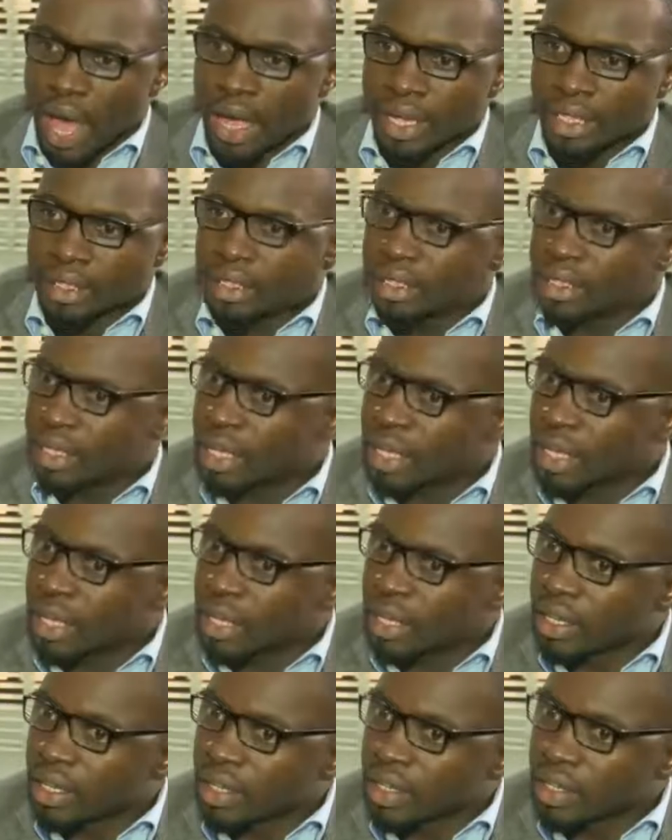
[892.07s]
as
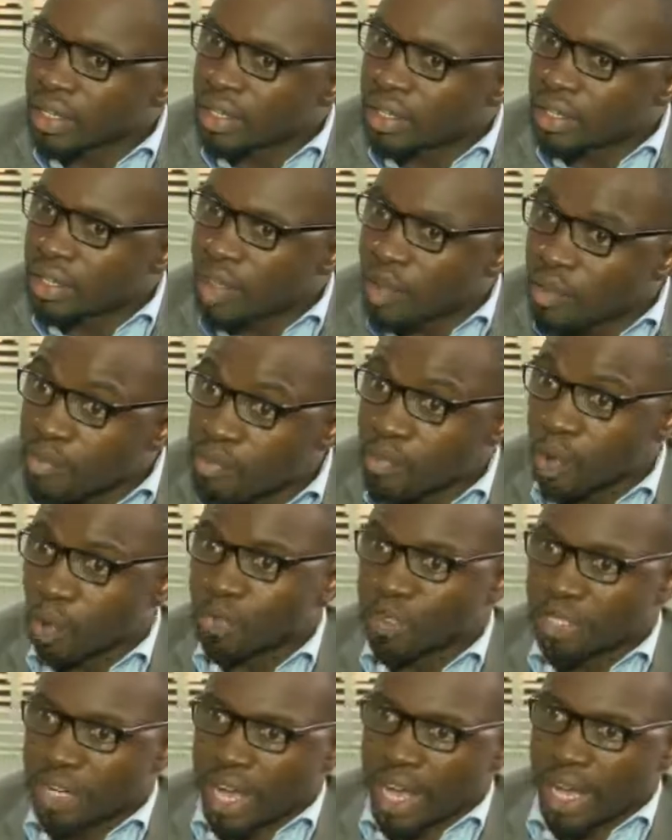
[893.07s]

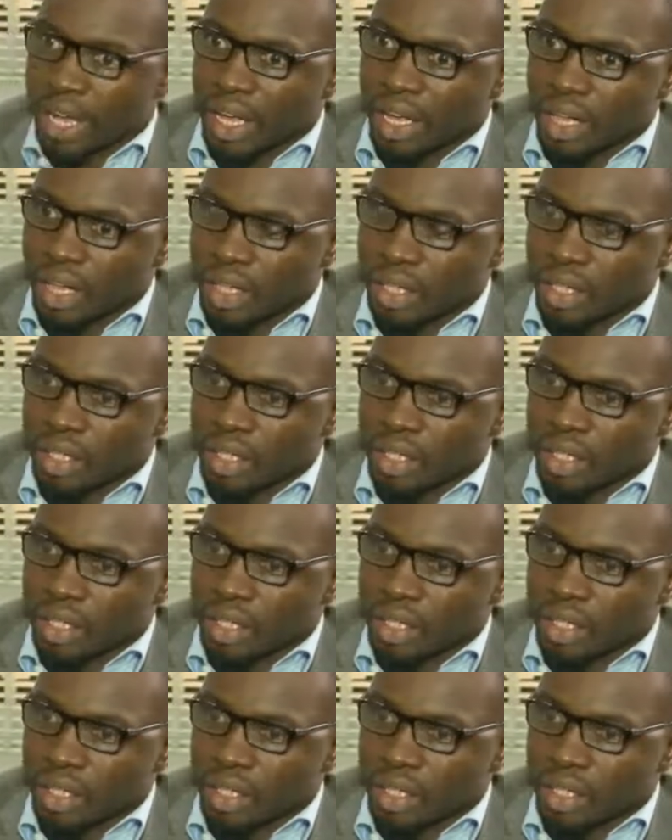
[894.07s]
Mojec,